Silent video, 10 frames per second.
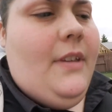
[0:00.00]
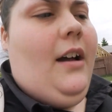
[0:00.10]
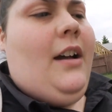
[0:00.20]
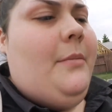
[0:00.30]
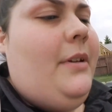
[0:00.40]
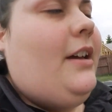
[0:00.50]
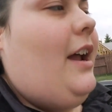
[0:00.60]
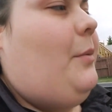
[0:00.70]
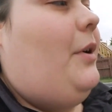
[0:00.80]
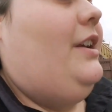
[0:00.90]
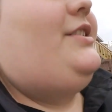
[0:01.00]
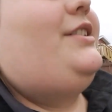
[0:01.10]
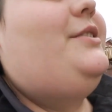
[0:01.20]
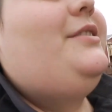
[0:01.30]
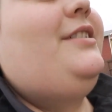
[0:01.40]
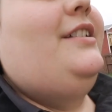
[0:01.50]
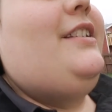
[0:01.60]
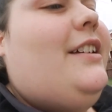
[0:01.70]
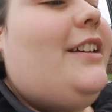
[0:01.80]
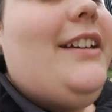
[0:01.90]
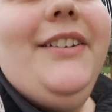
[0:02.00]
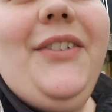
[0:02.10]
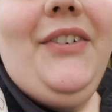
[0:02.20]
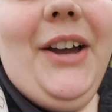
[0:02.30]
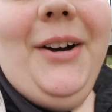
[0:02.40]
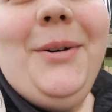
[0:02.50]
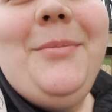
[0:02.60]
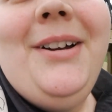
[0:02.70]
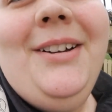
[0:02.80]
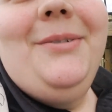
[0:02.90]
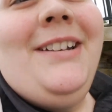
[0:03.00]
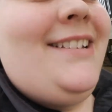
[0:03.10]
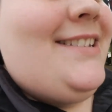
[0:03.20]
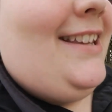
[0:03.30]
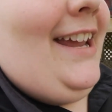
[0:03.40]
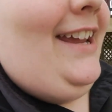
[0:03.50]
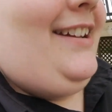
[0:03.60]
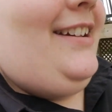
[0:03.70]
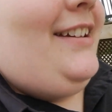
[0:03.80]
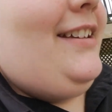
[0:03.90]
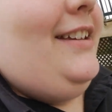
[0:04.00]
I wanted to film what it's like